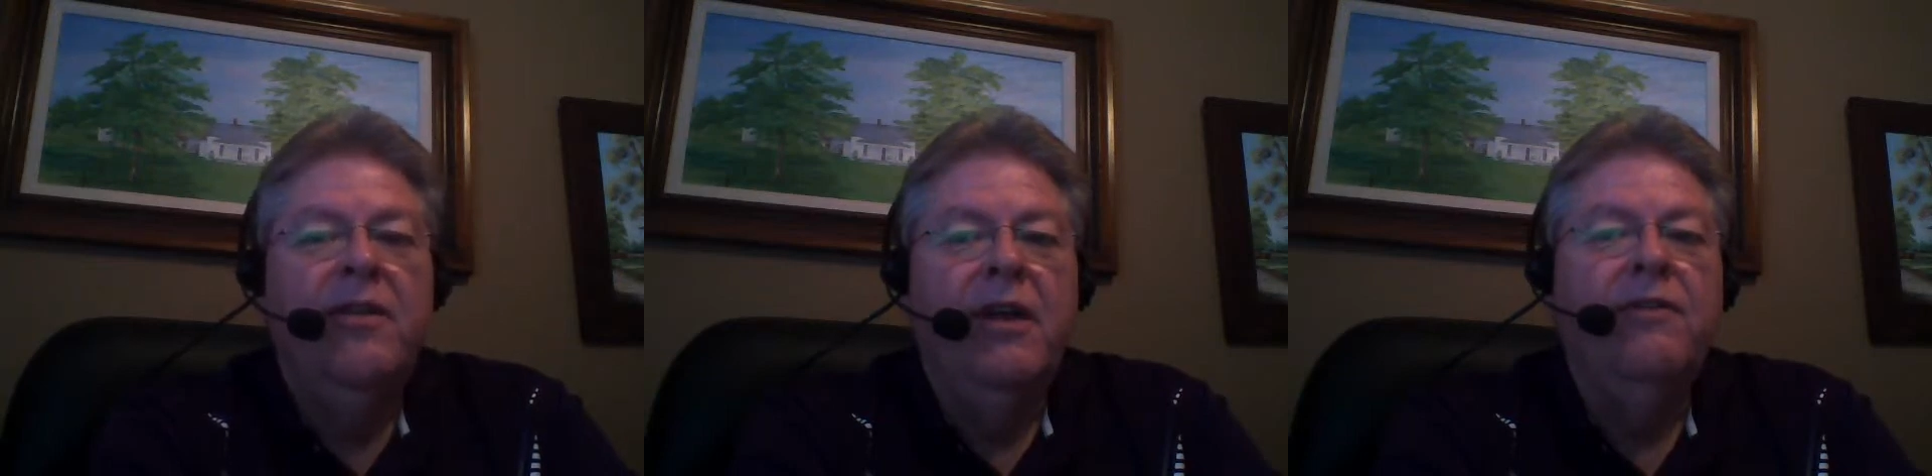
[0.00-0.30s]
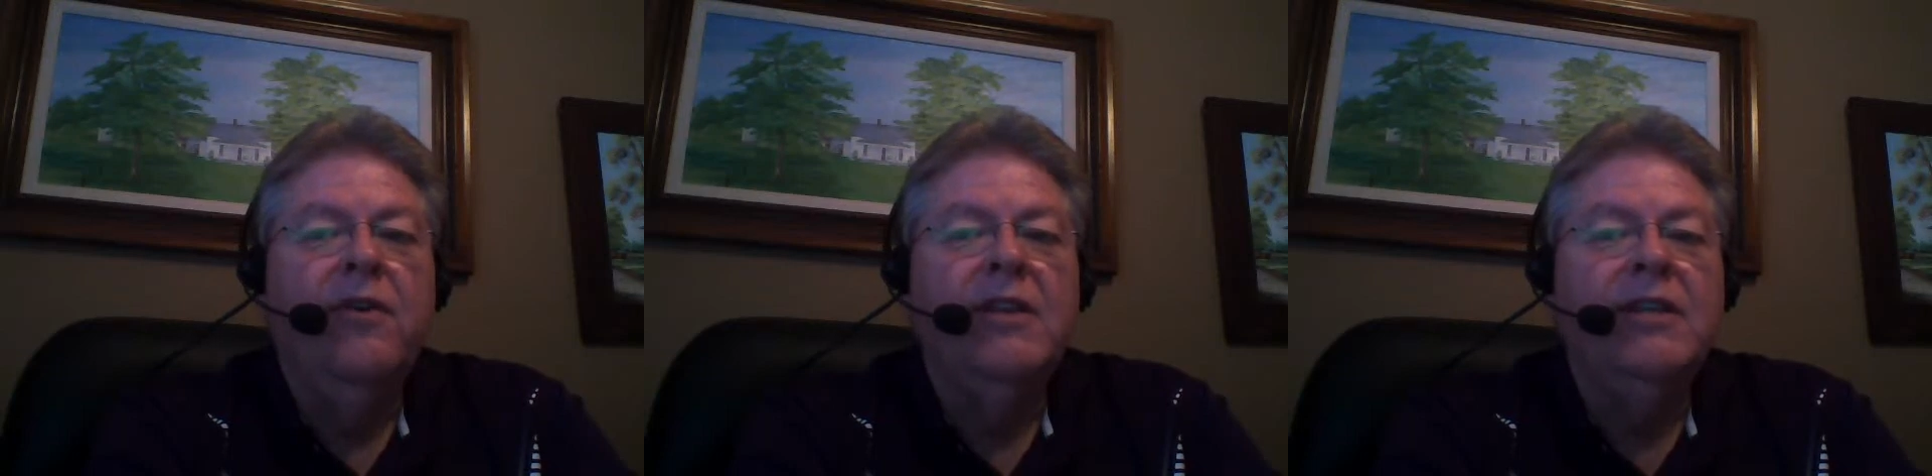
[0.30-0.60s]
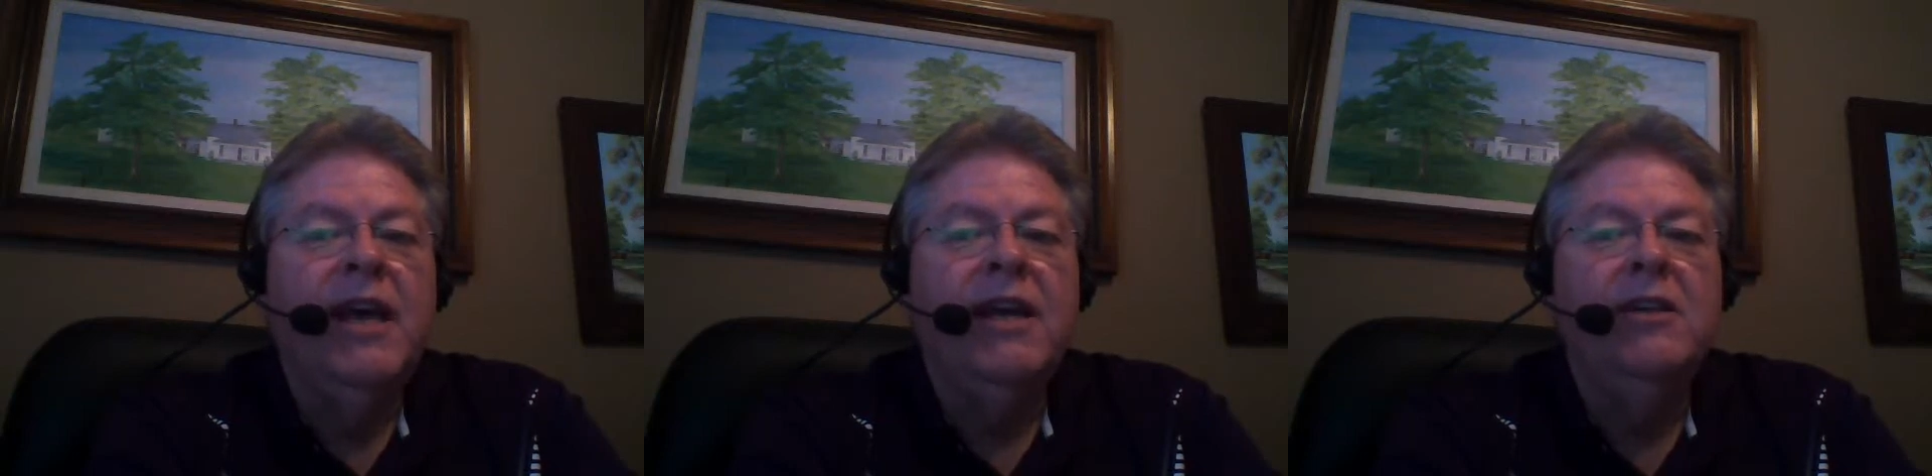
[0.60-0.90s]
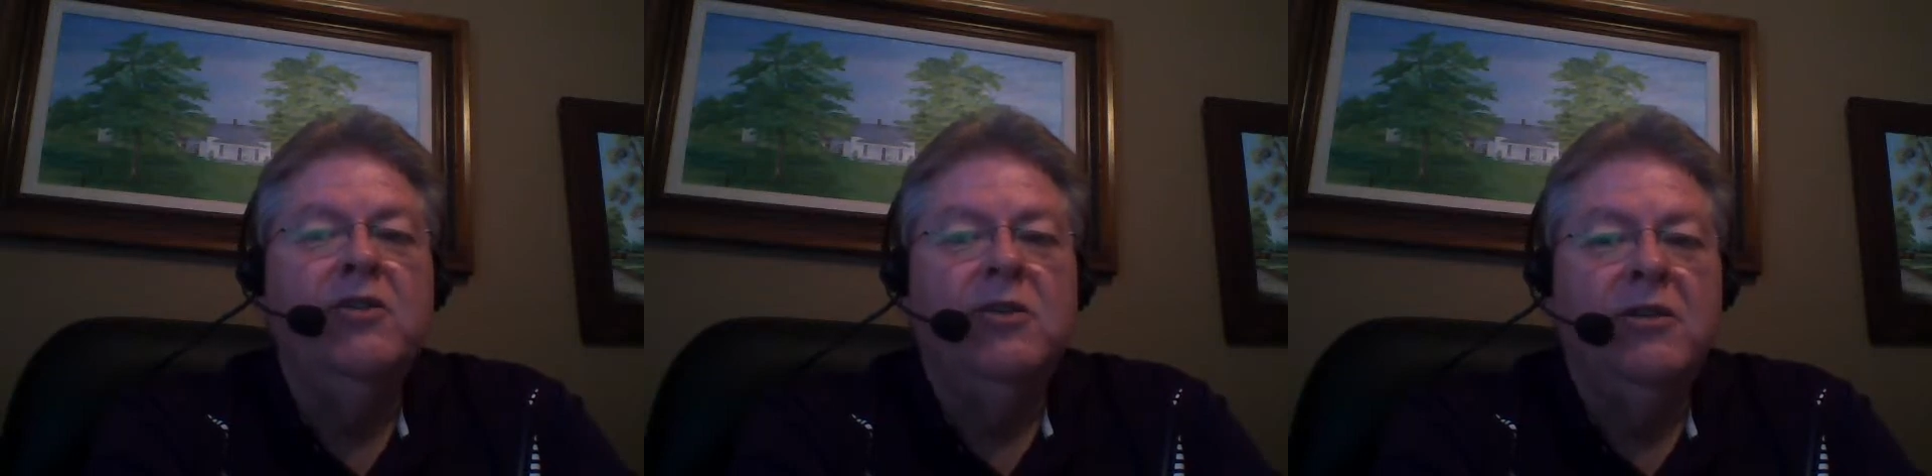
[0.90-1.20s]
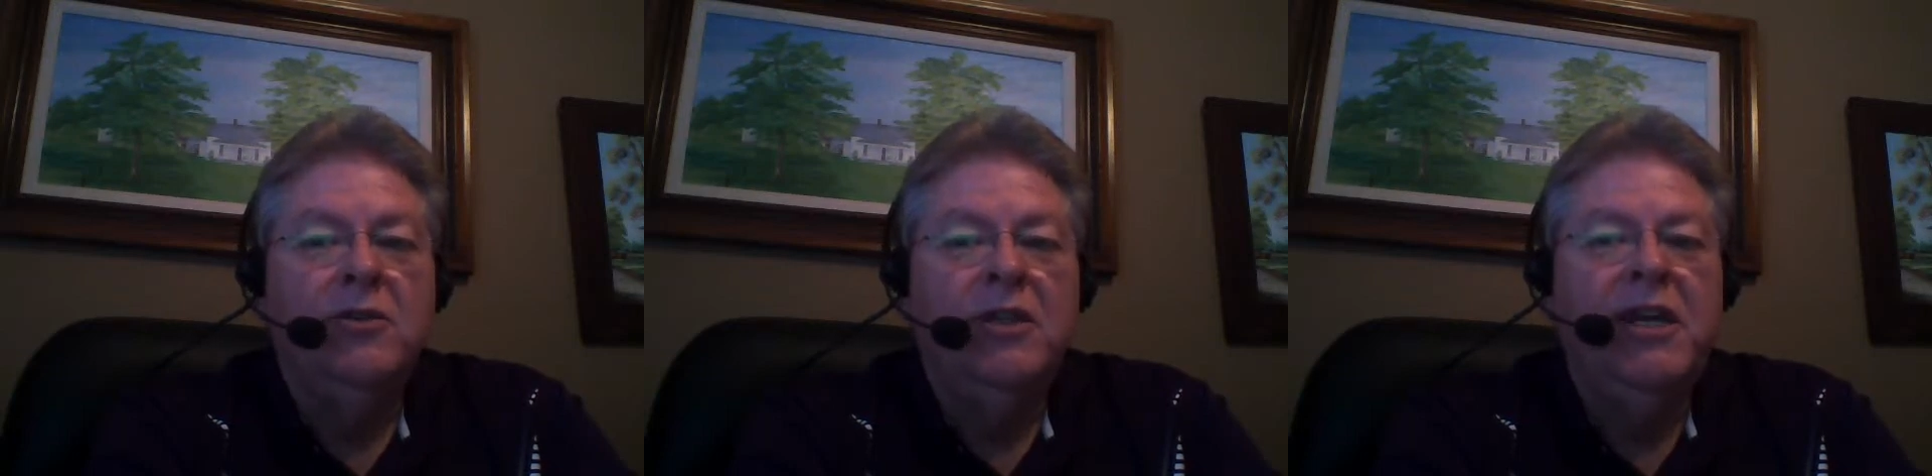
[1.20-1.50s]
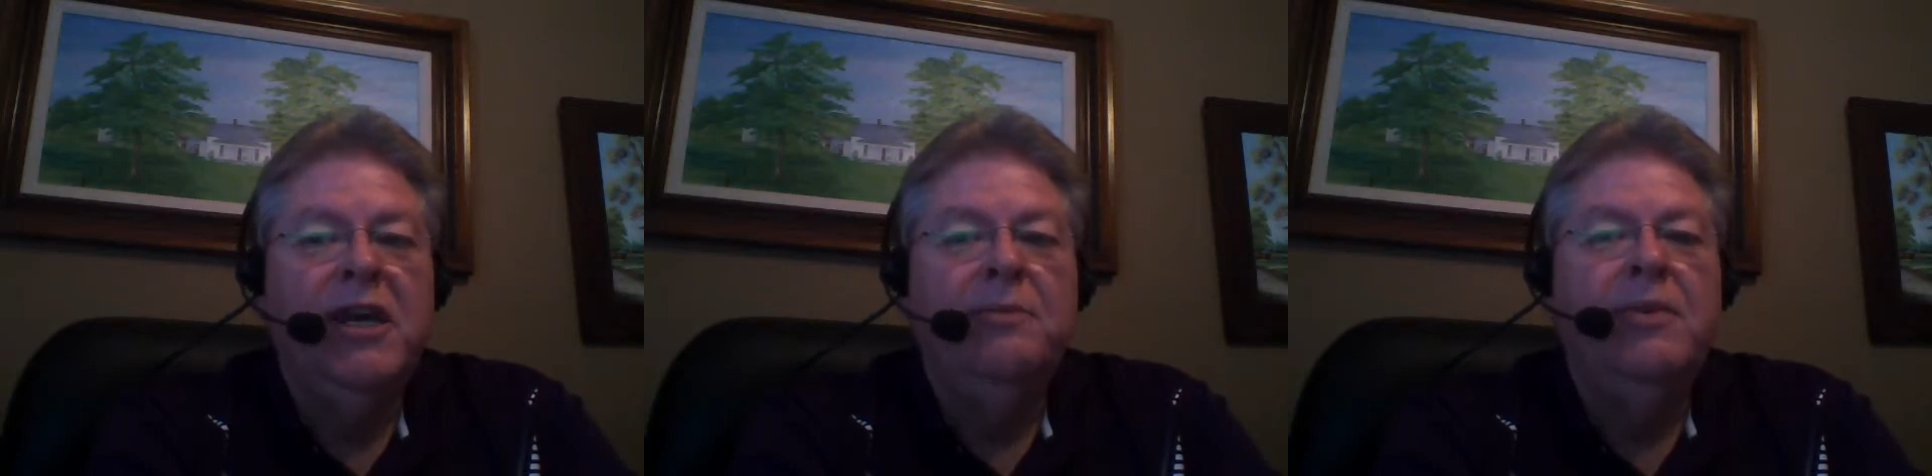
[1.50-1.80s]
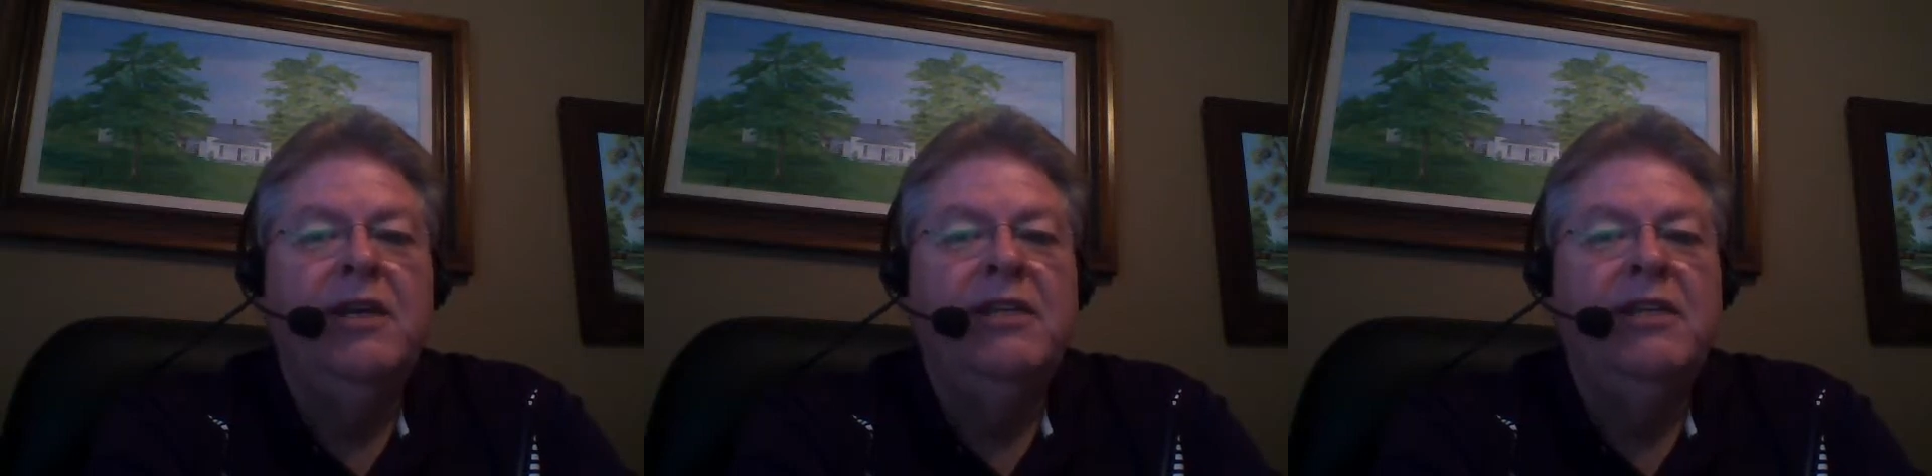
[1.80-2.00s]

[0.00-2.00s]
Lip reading: Therefore, the second tip